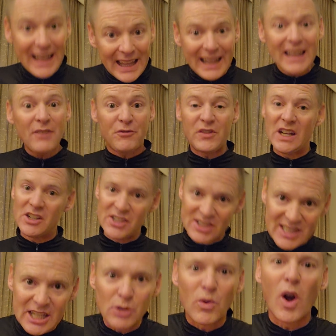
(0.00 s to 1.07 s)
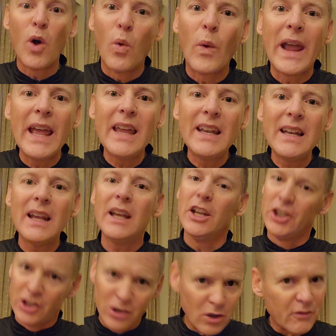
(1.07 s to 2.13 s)
If there's zero wind,
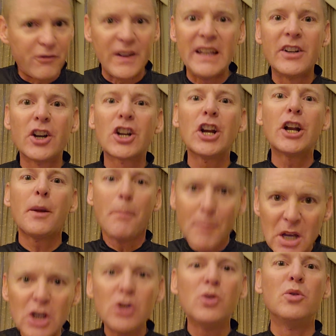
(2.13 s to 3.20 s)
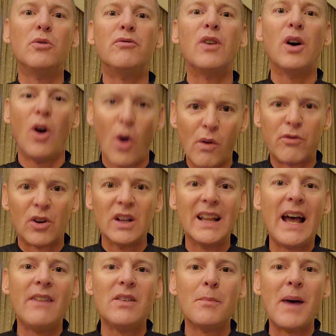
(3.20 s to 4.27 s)
your feet are going to move over
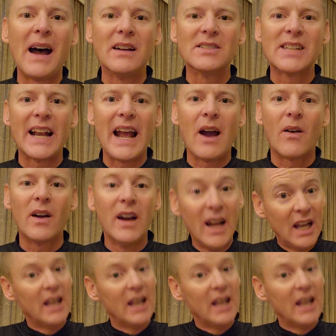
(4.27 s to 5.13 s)
11 miles an hour.